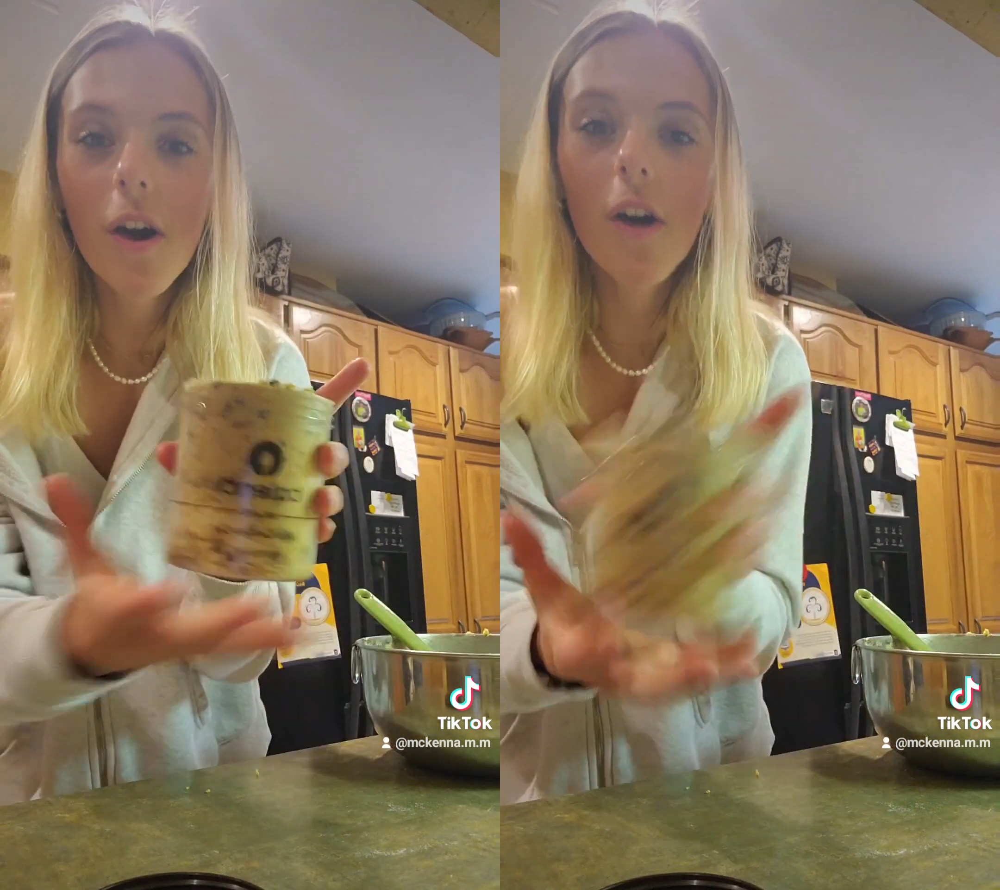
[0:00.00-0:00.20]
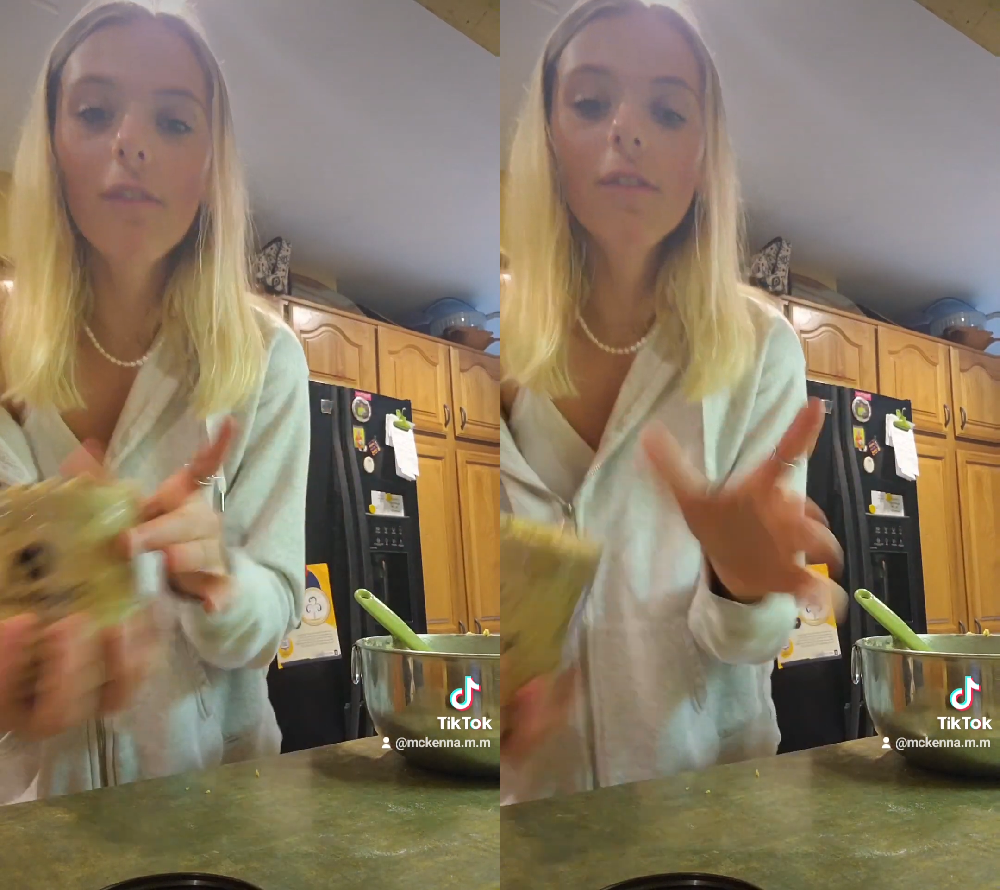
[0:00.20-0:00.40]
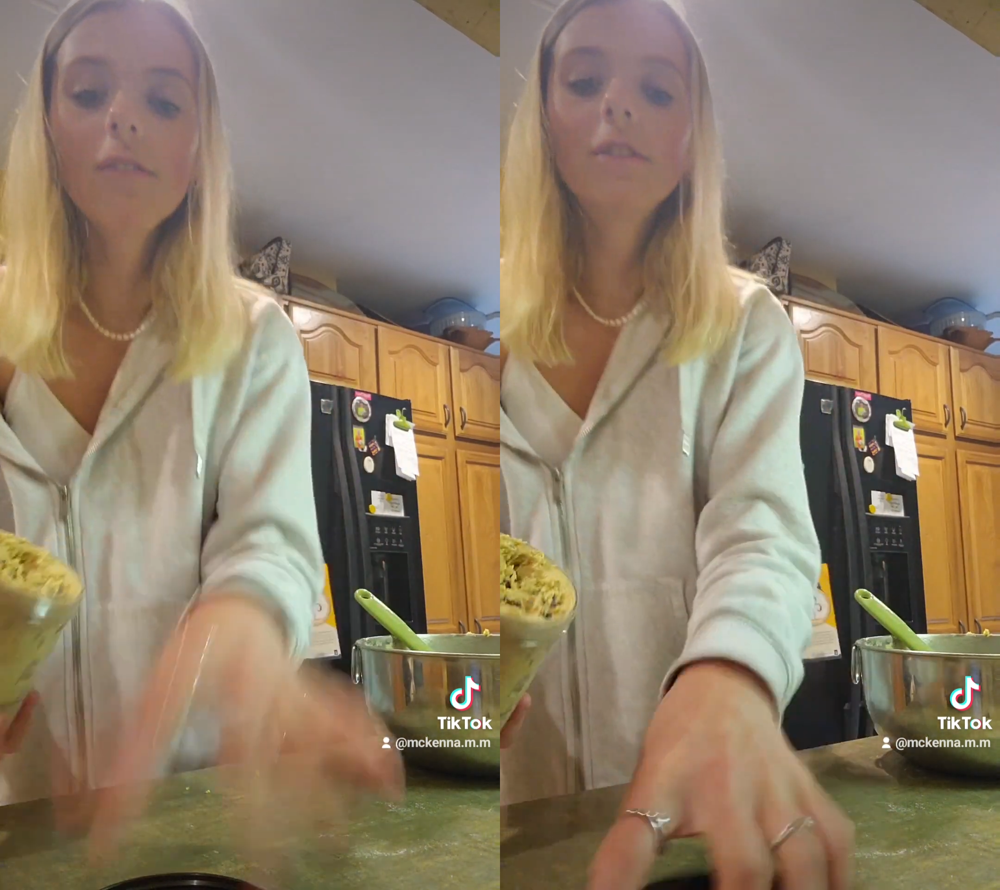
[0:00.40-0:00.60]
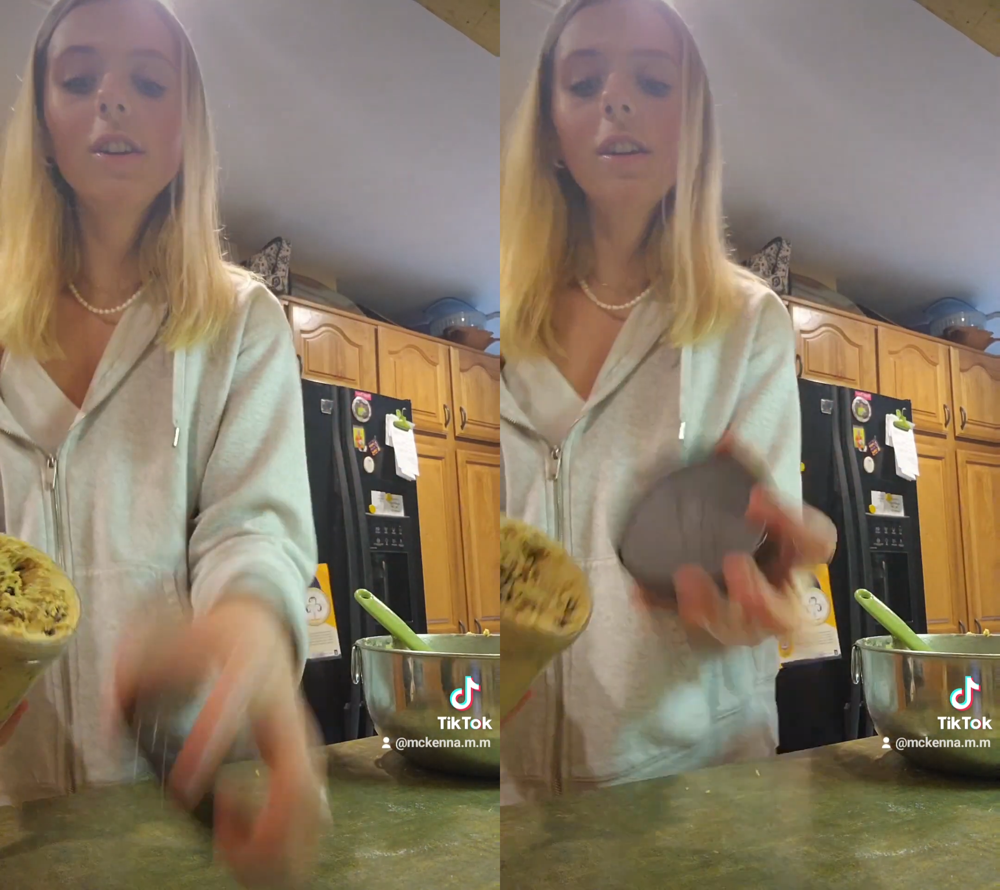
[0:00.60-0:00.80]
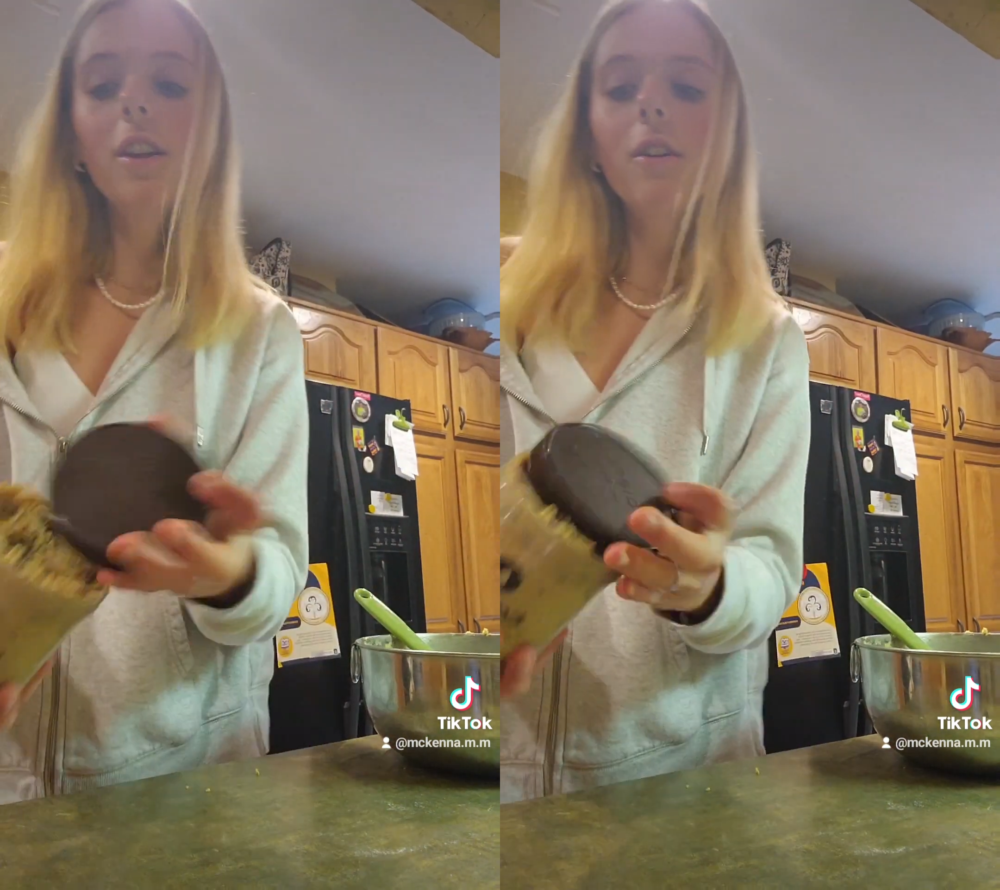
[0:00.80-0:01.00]
All full of
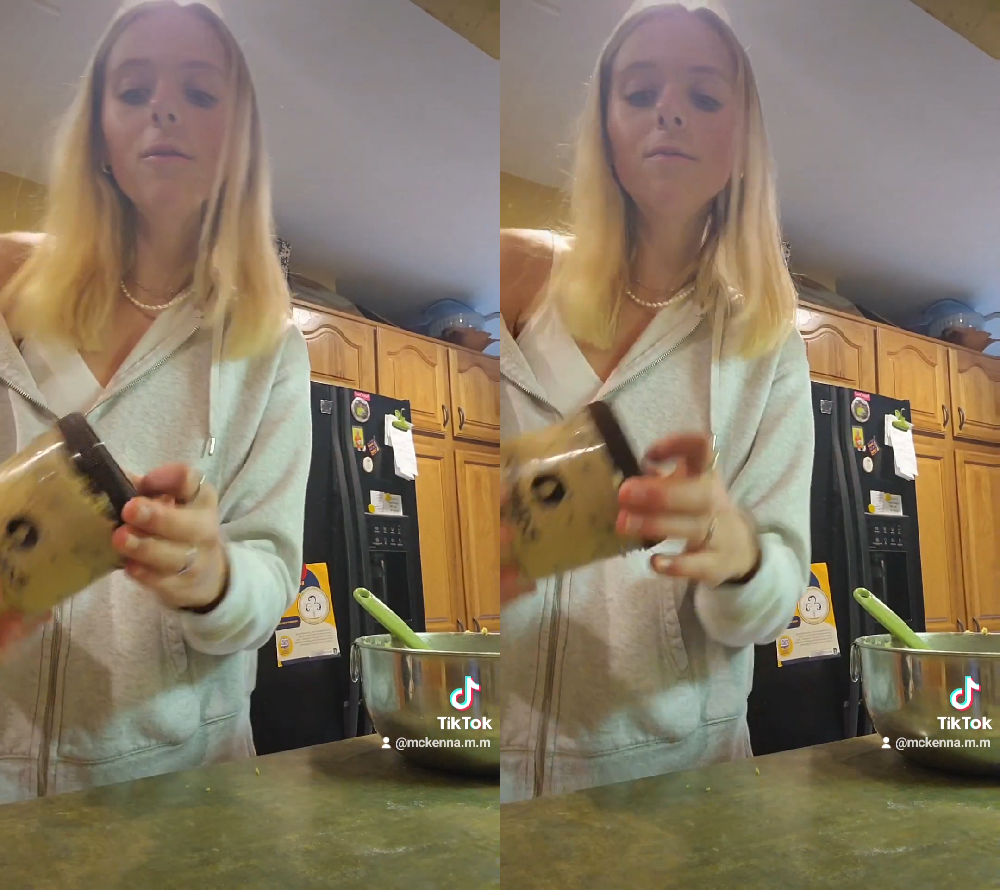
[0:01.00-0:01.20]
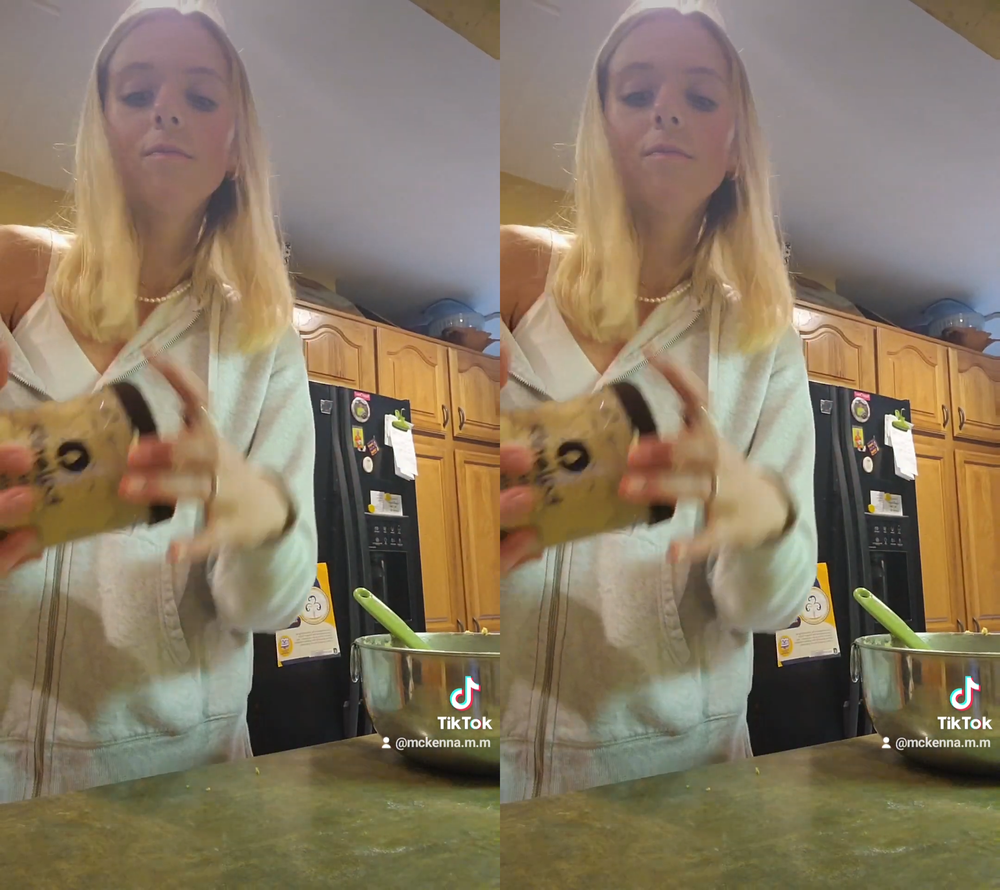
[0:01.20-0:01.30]
cookie dough.